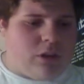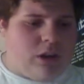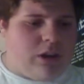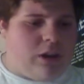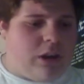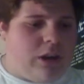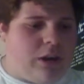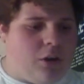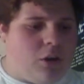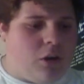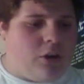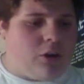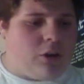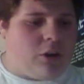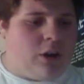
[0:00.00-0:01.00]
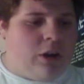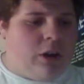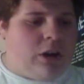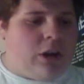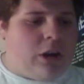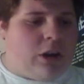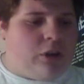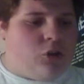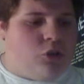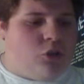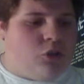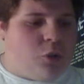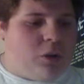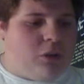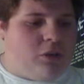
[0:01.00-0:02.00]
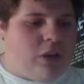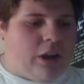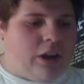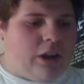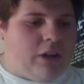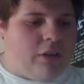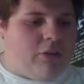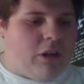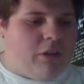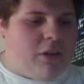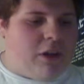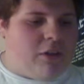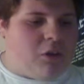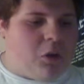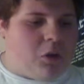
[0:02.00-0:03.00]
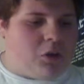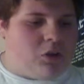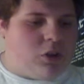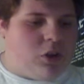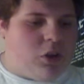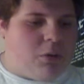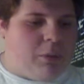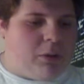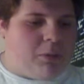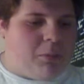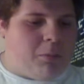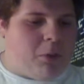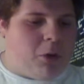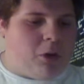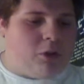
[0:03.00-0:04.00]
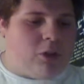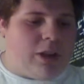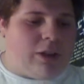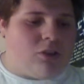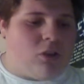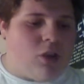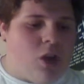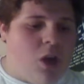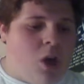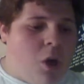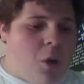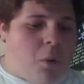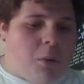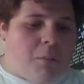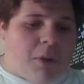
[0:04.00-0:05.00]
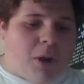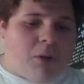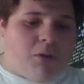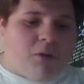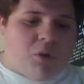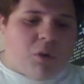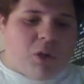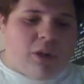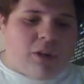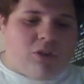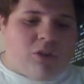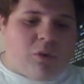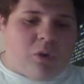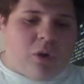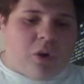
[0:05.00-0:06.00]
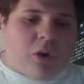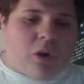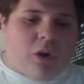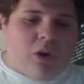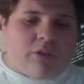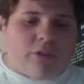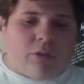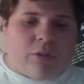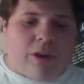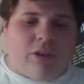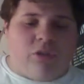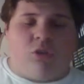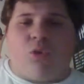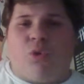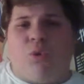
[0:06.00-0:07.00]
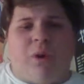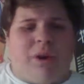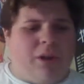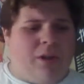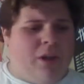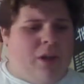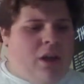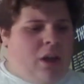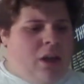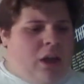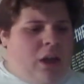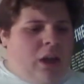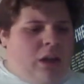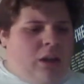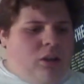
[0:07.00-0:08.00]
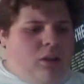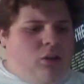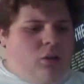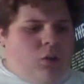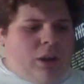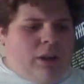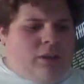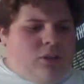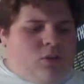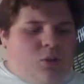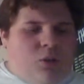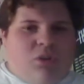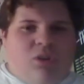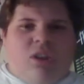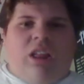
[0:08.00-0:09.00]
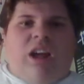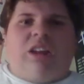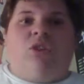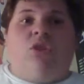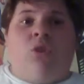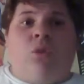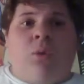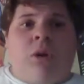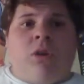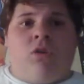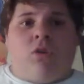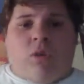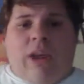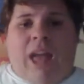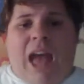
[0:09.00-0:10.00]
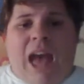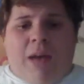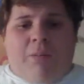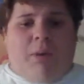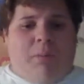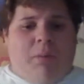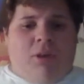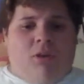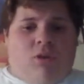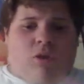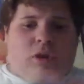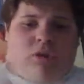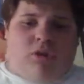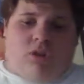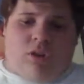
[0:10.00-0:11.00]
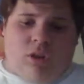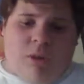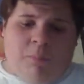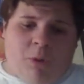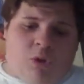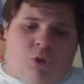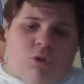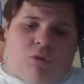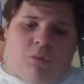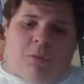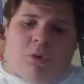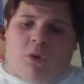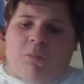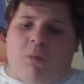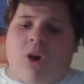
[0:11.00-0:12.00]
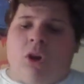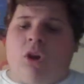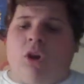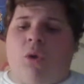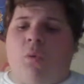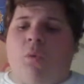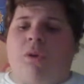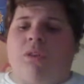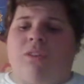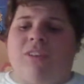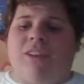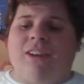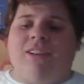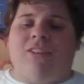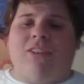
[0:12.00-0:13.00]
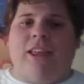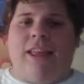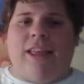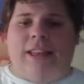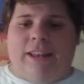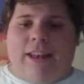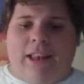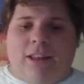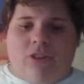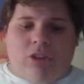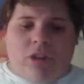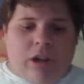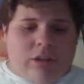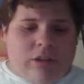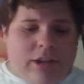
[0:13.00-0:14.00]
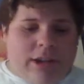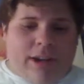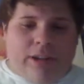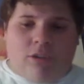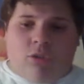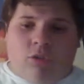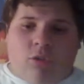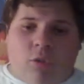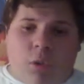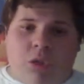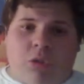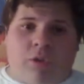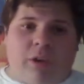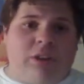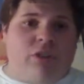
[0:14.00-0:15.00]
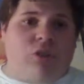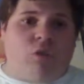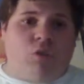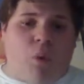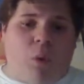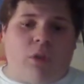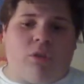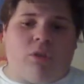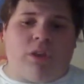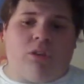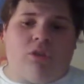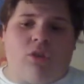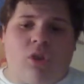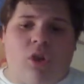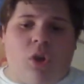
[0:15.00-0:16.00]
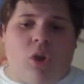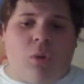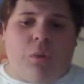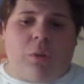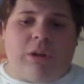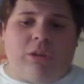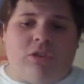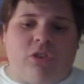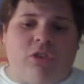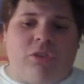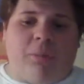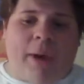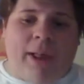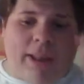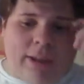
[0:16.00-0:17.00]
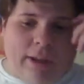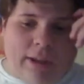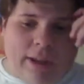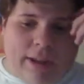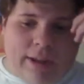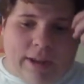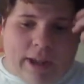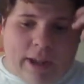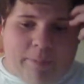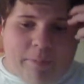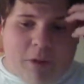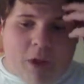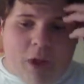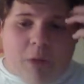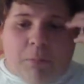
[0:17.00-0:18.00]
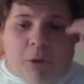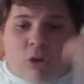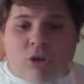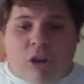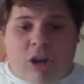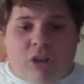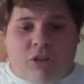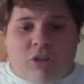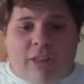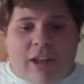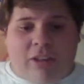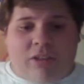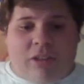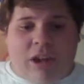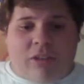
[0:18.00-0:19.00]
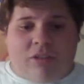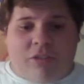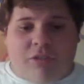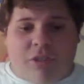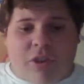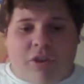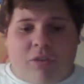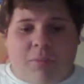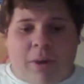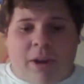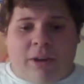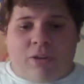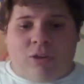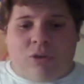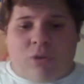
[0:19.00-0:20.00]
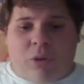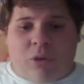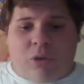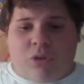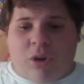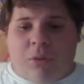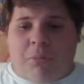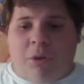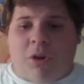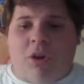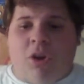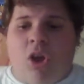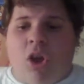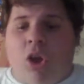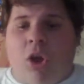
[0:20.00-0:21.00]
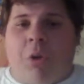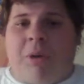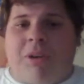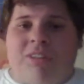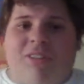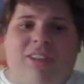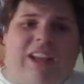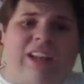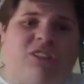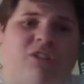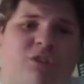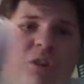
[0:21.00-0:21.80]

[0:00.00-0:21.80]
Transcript: And then at Calder on June 22nd, 5.5 furlongs in the Gomez Memorial Stakes. Won by 4 lengths. He was off the round, drew away. Do like this horse here a lot. 2-1, Sir Cat, my Dutch race. Number 2 from Laurel Park, going with the 6. Now let's get on today's fourth race. The fourth race, what is the Jamala handicap? First $100,000 for fillies, mares, drills, and upward. Going 6